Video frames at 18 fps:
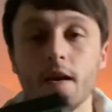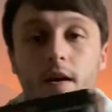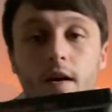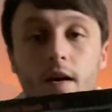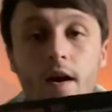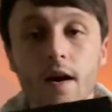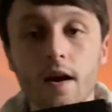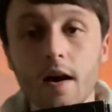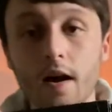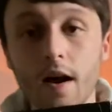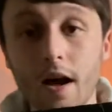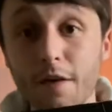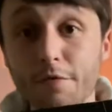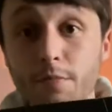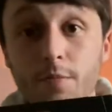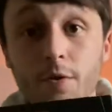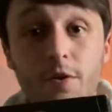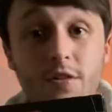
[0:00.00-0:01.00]
I
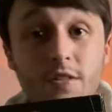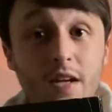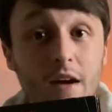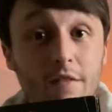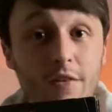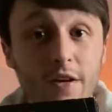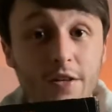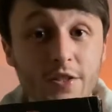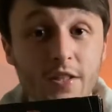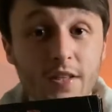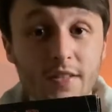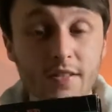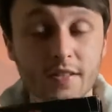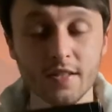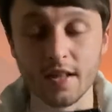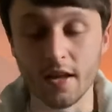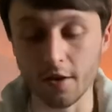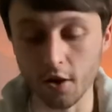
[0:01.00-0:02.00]
have to be honest, I haven't actually
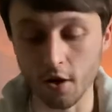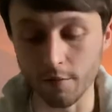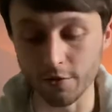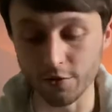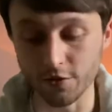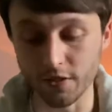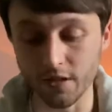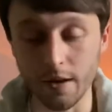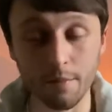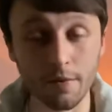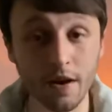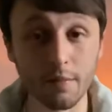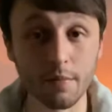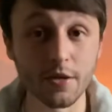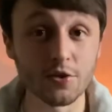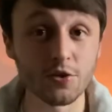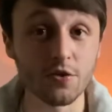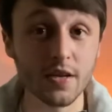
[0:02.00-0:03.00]
listened to that commentary yet, but I'm
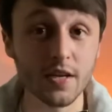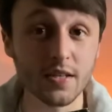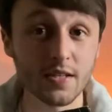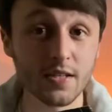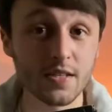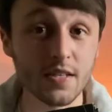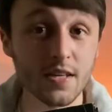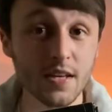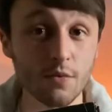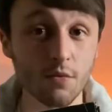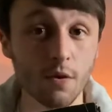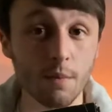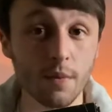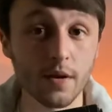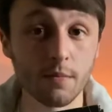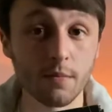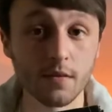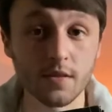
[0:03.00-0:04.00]
intrigued to see what
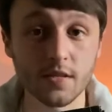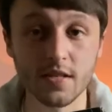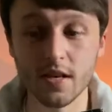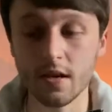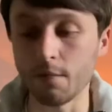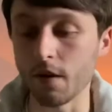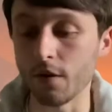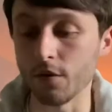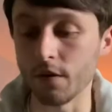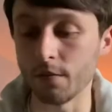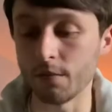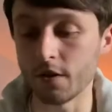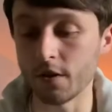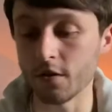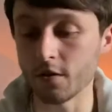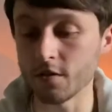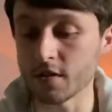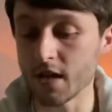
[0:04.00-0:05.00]
people say about it,
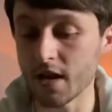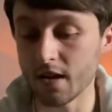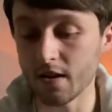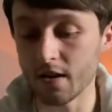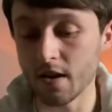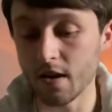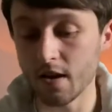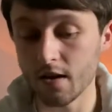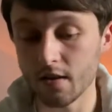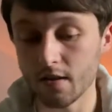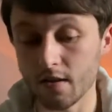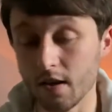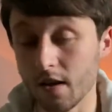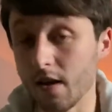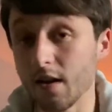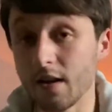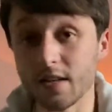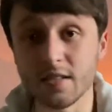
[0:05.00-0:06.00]
because,
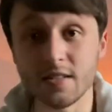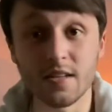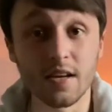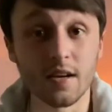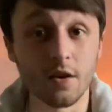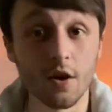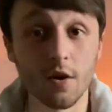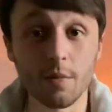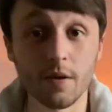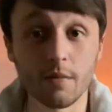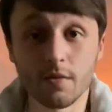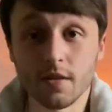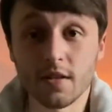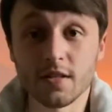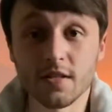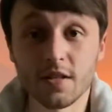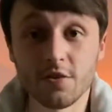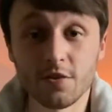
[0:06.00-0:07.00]
like I say, a lot of people
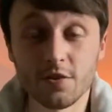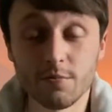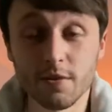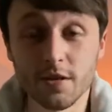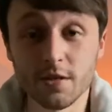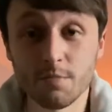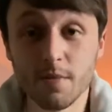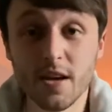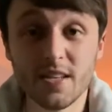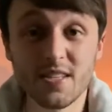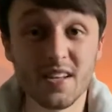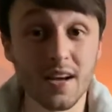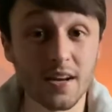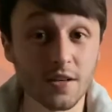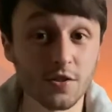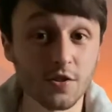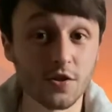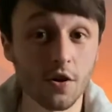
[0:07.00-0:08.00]
consider it to be his best. I
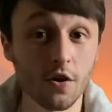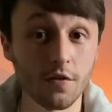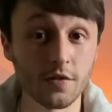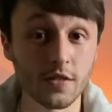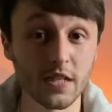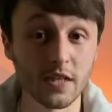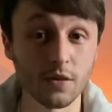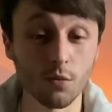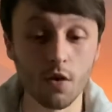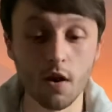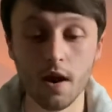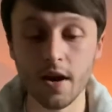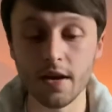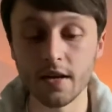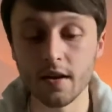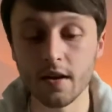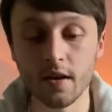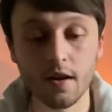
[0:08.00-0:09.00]
can sort of see
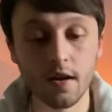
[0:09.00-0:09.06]
why.